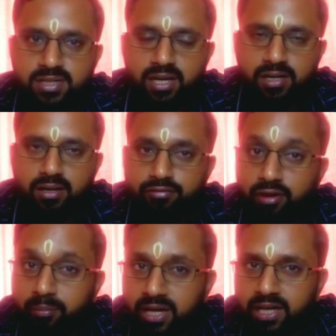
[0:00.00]
and
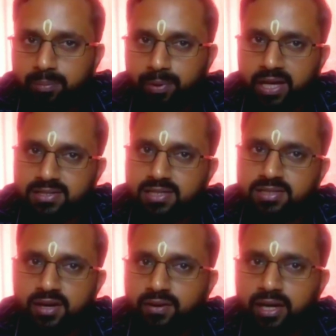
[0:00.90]
familiar
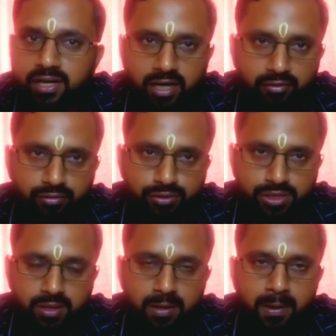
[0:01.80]
places. They will get
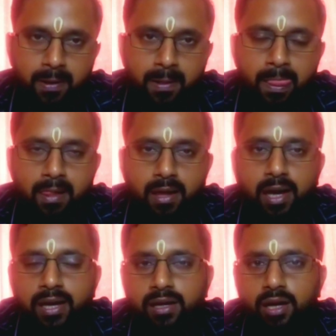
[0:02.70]
confusion
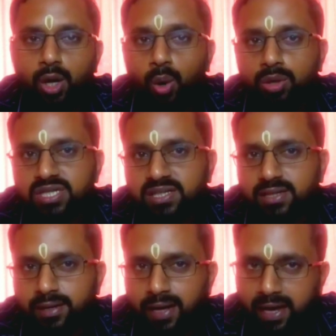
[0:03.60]
and losing
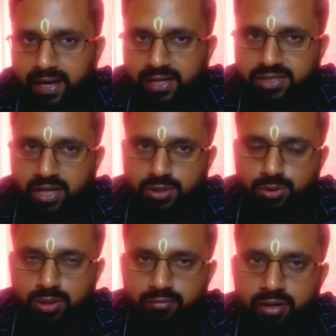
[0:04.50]
the direction
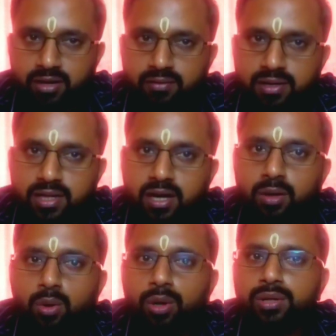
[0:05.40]
actually. Whenever they
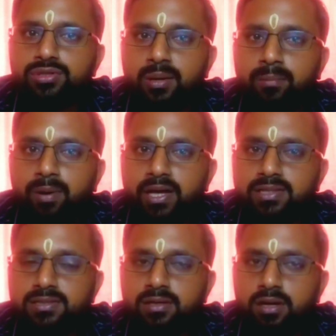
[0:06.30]
are going to some
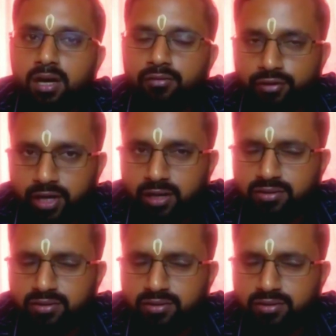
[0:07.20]
place, for